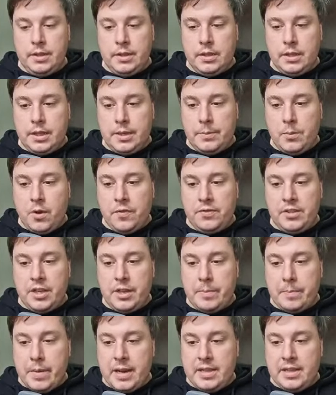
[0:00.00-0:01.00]
after
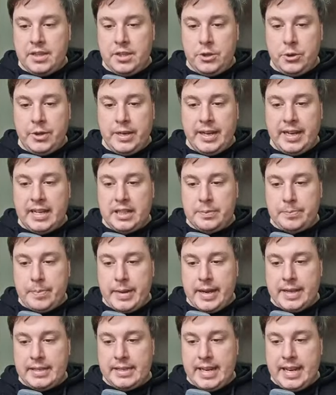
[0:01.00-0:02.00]
a month, you can
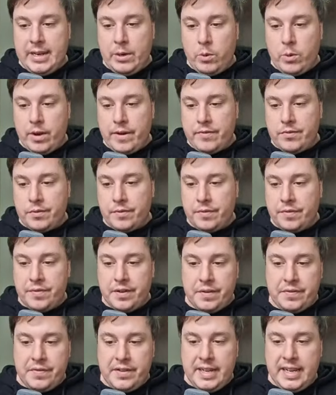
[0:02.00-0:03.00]
expect anywhere from
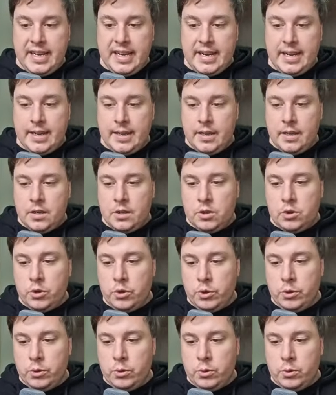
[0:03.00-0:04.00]
$50
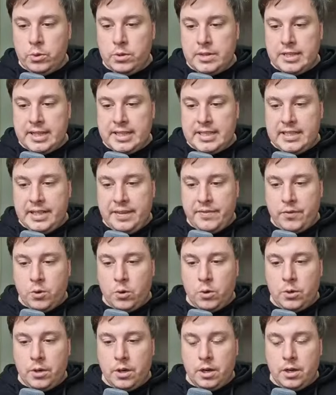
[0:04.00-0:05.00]
to
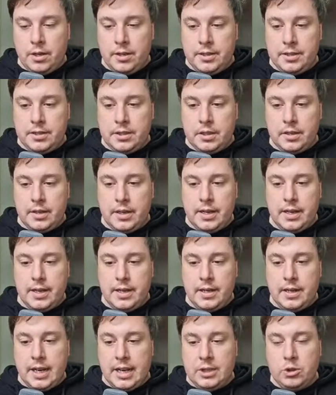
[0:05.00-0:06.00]
$64,
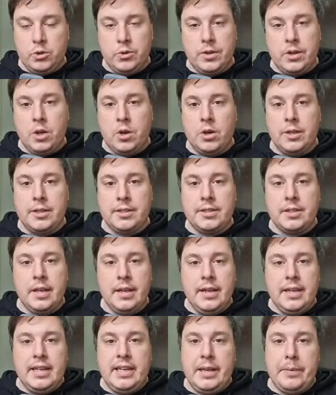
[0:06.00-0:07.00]
$100,
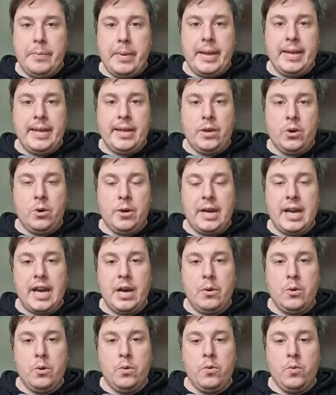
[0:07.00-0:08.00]
depending on
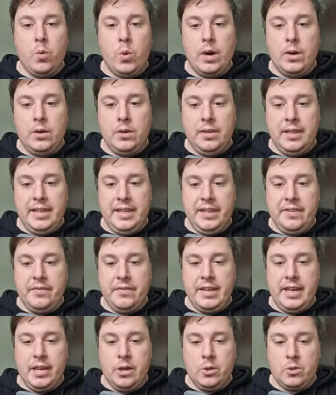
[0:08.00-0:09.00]
how well the
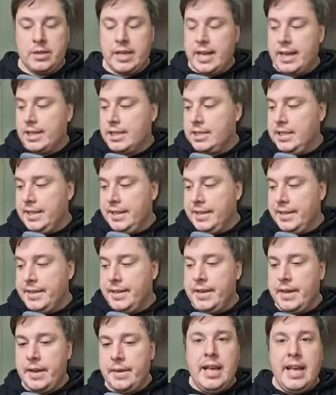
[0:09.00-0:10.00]
videos actually
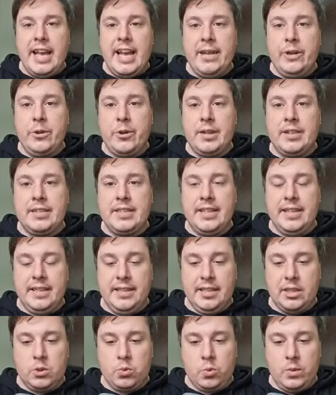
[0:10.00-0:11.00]
did. And you can
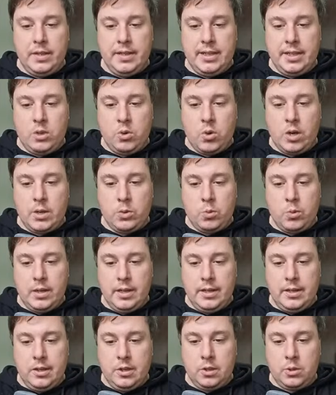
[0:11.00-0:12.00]
see this one did quite
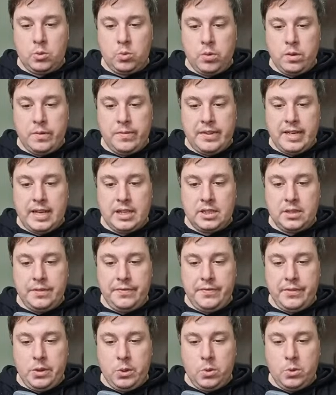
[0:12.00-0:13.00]
well. It got
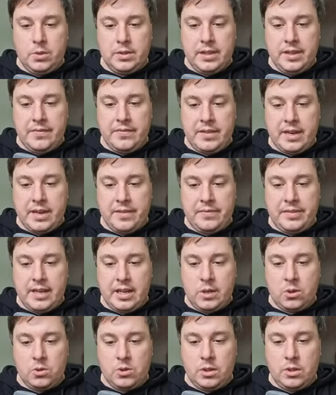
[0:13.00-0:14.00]
12,000 views, then
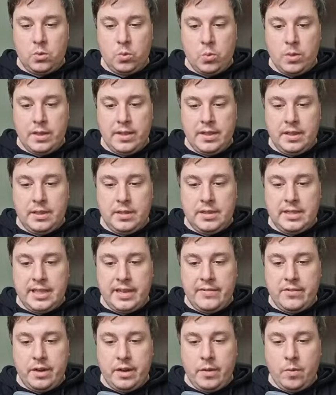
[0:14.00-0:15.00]
5,000,
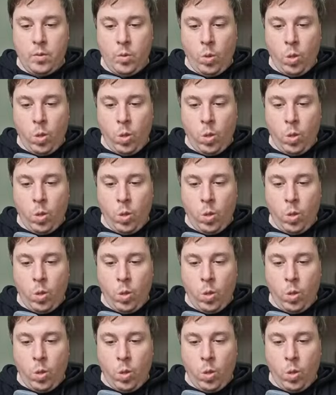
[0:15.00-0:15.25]
7,